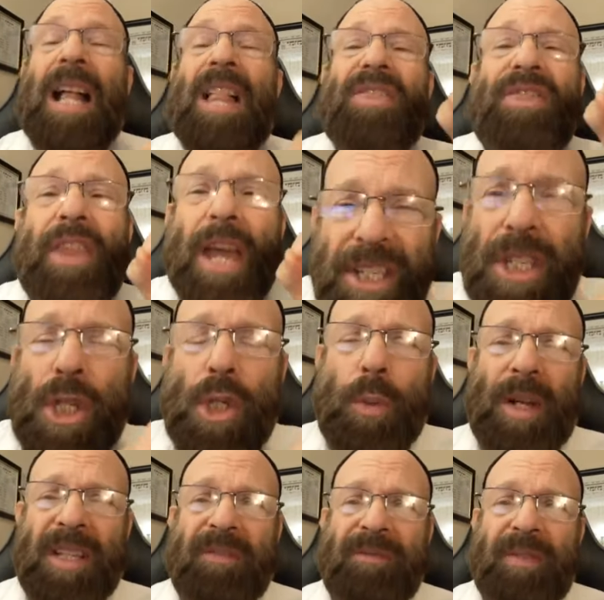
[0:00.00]
This is
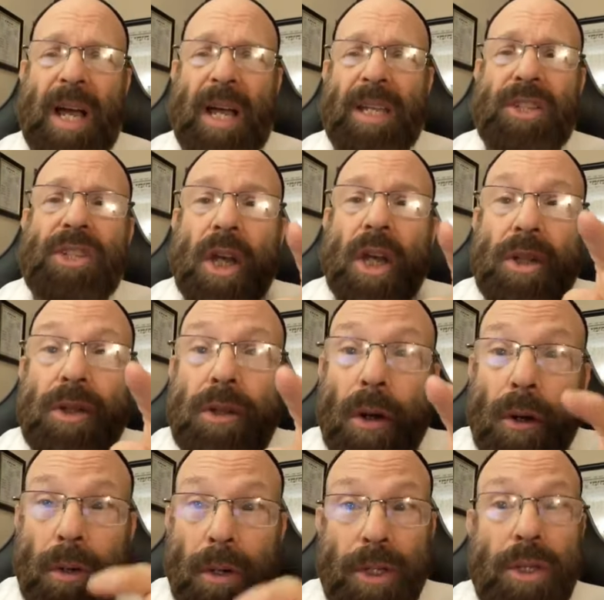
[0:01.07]
what defines
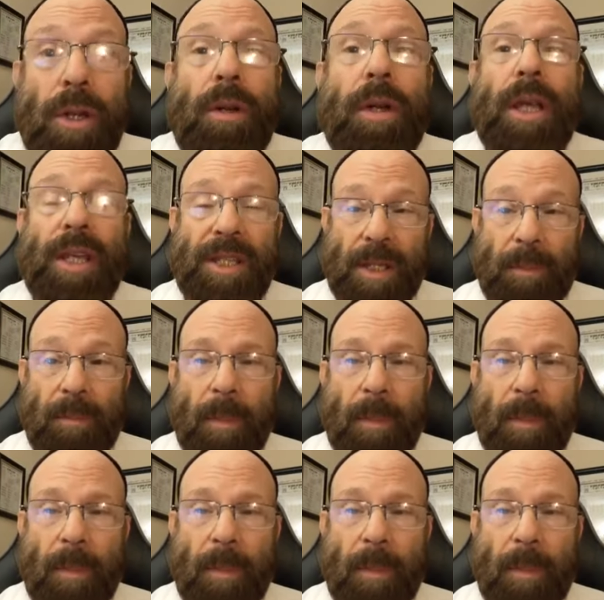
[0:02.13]
Torah Judaism.